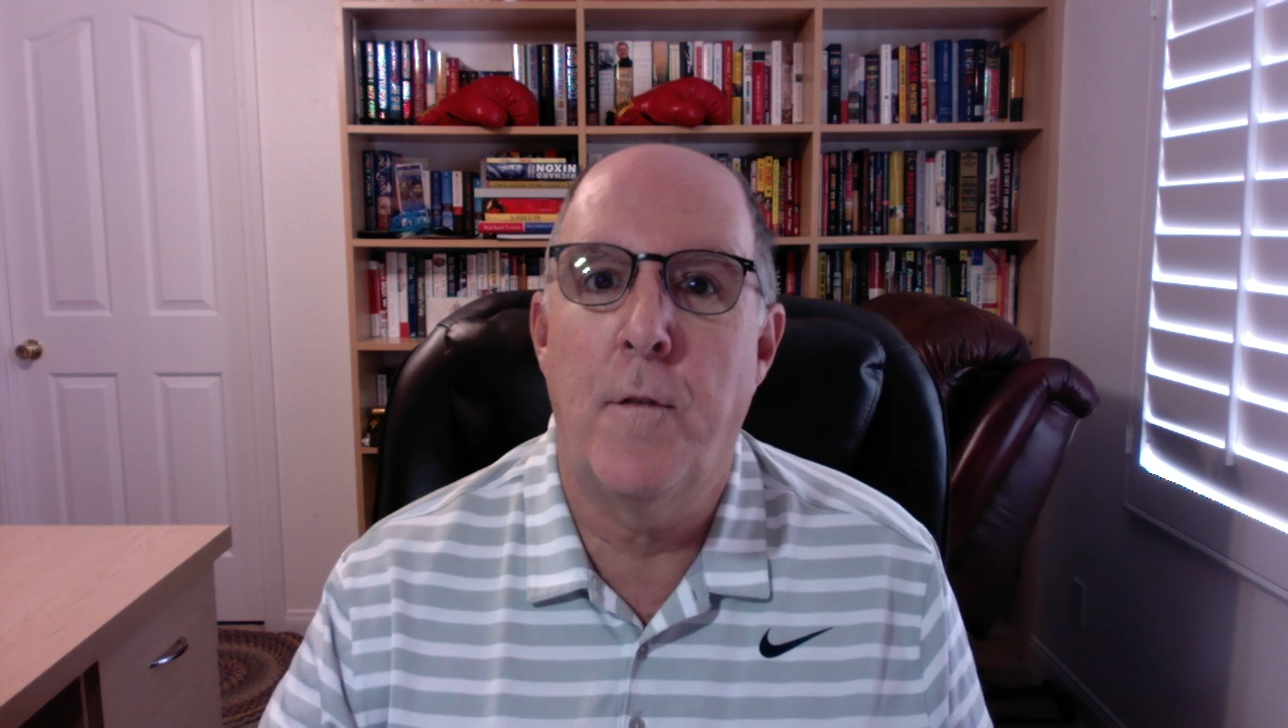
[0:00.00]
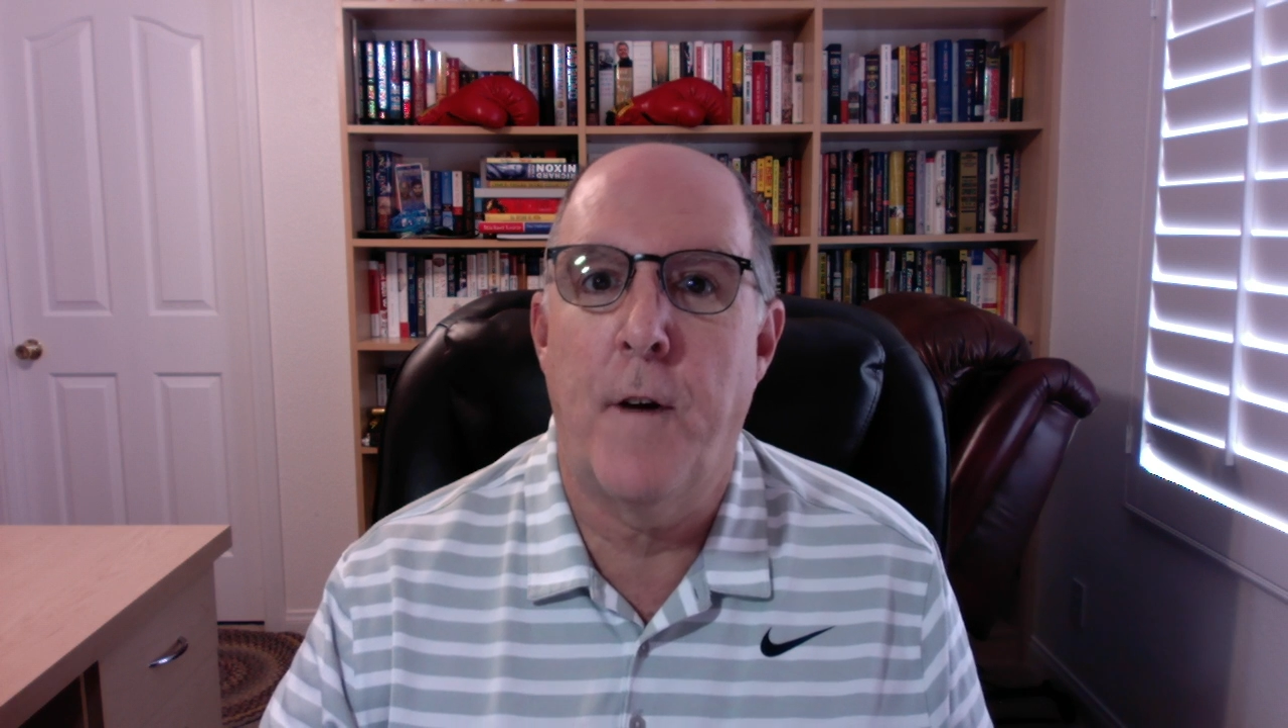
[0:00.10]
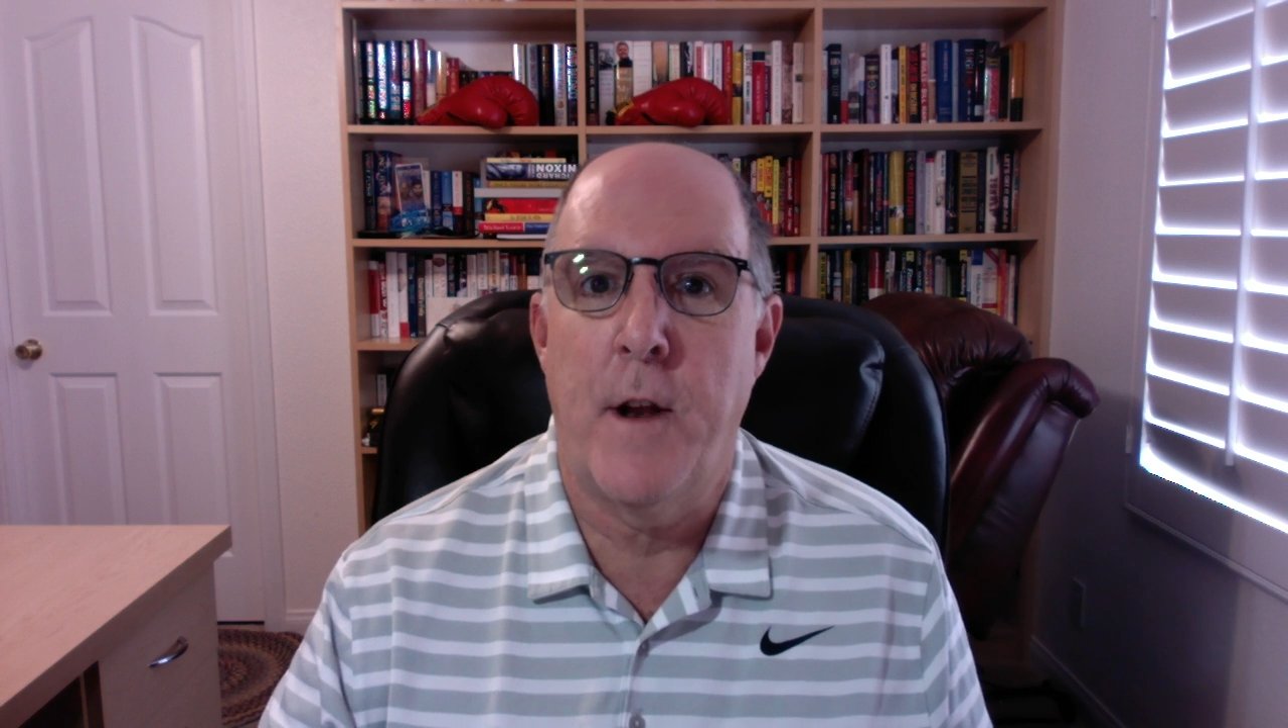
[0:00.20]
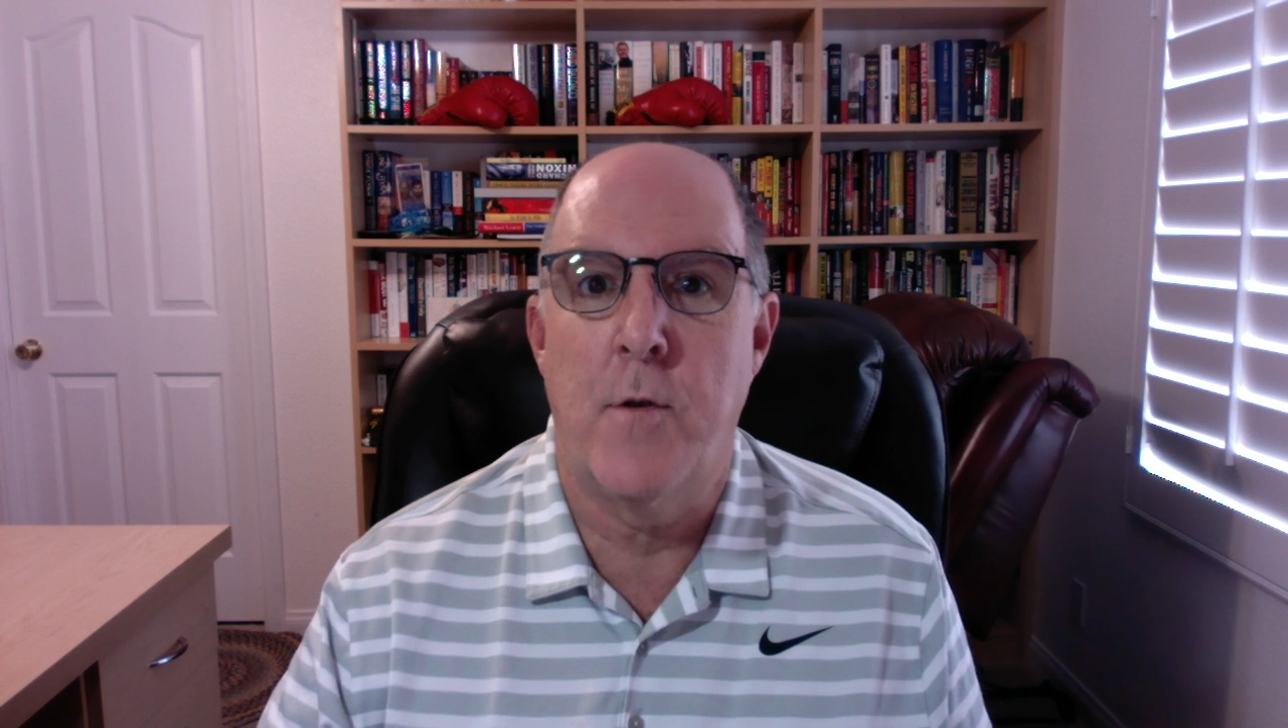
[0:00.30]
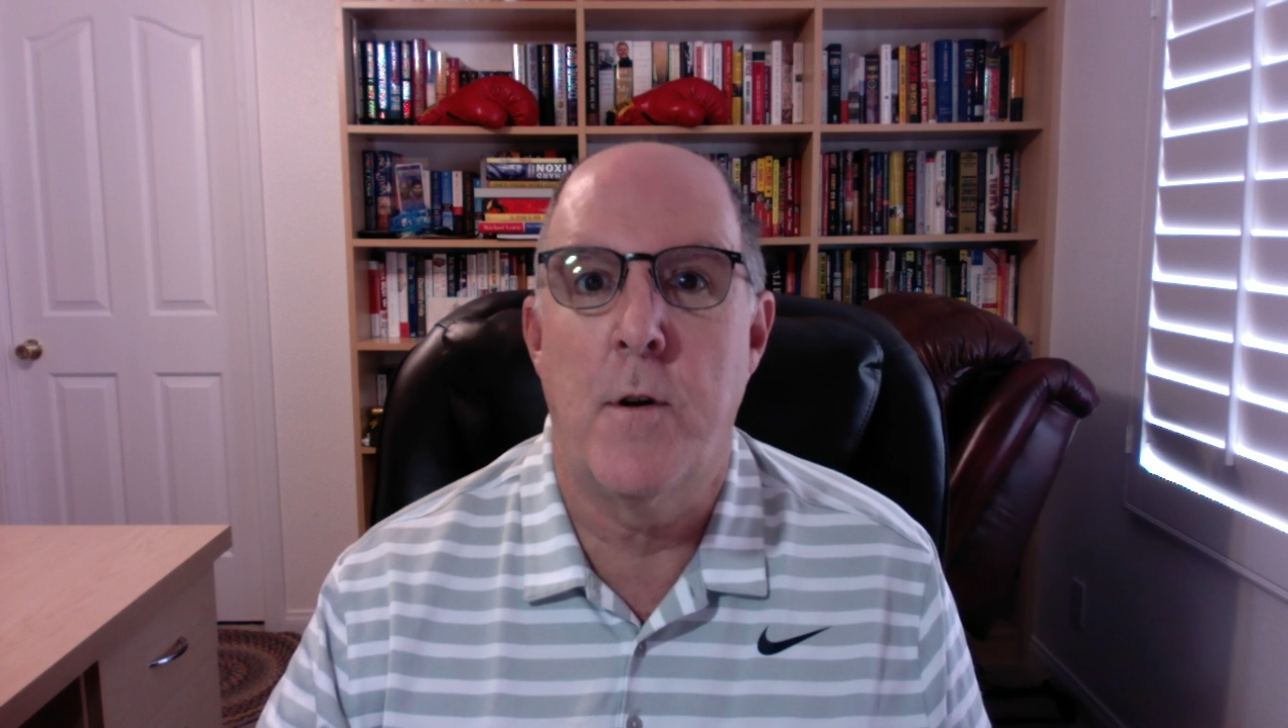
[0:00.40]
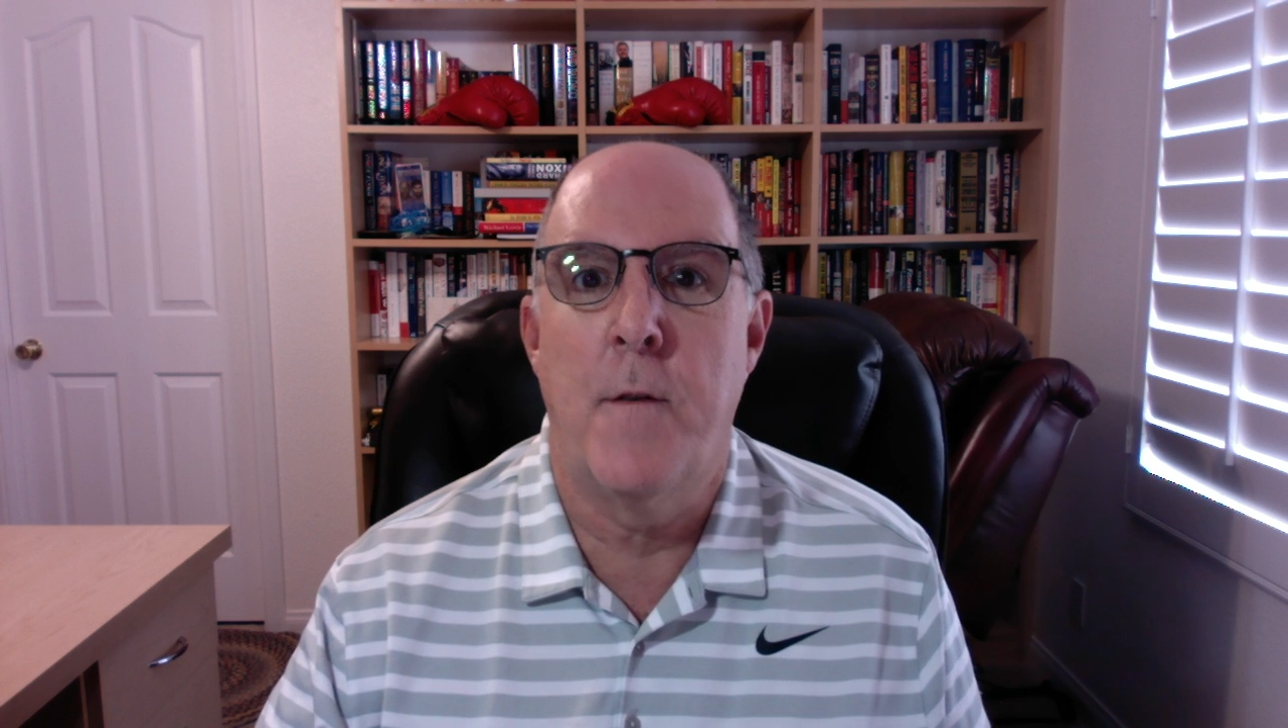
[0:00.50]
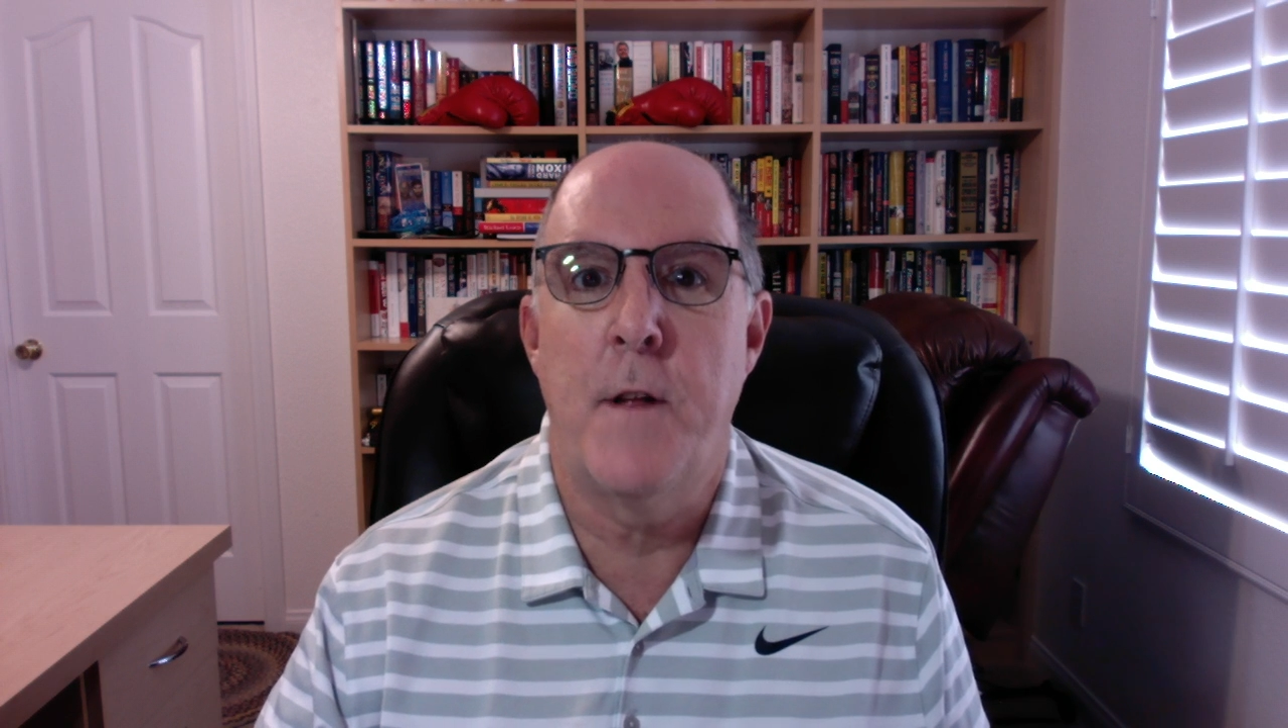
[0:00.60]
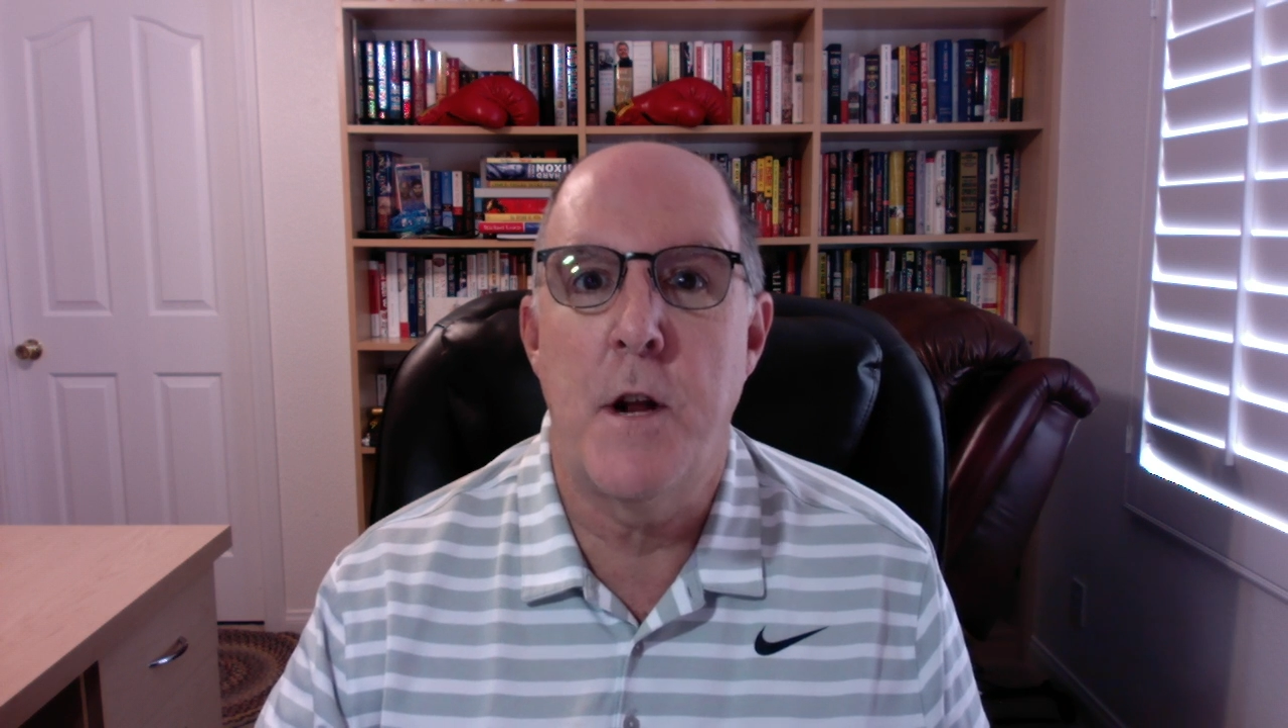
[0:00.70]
Fighter of the